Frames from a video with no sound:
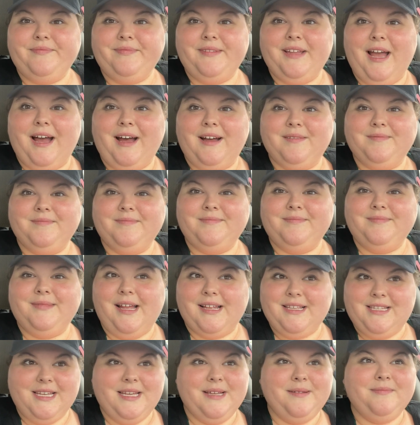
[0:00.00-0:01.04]
yeah,
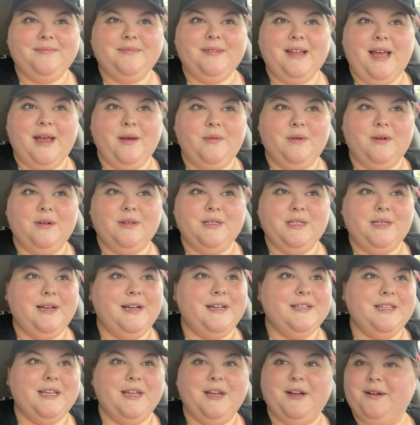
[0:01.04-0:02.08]
that's it. I will see you
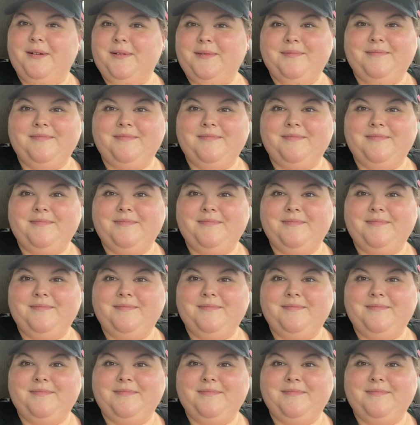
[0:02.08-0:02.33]
guys later.